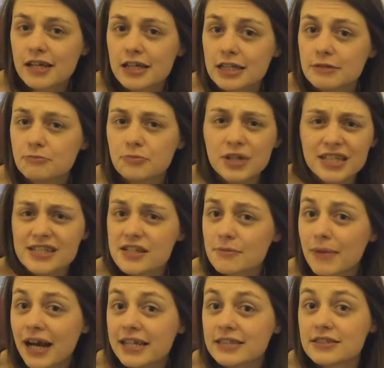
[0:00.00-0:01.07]
it brings to
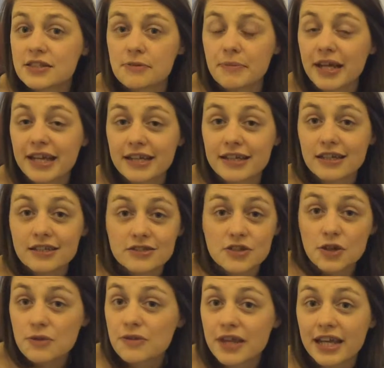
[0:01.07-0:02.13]
mind to me
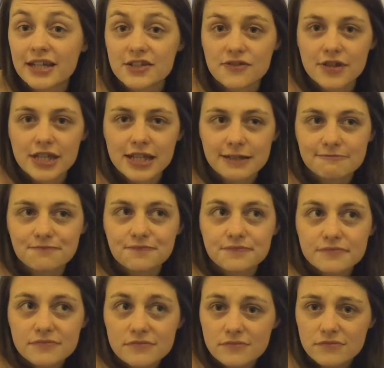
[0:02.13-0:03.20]
two things really.
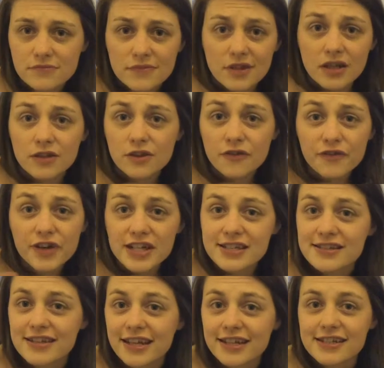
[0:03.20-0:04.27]
The
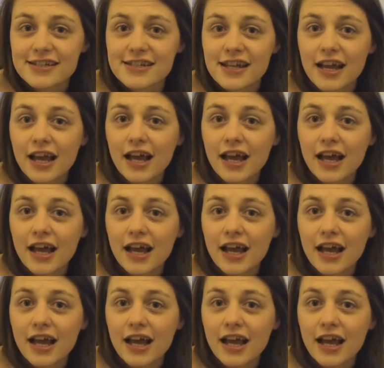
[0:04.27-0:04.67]
first is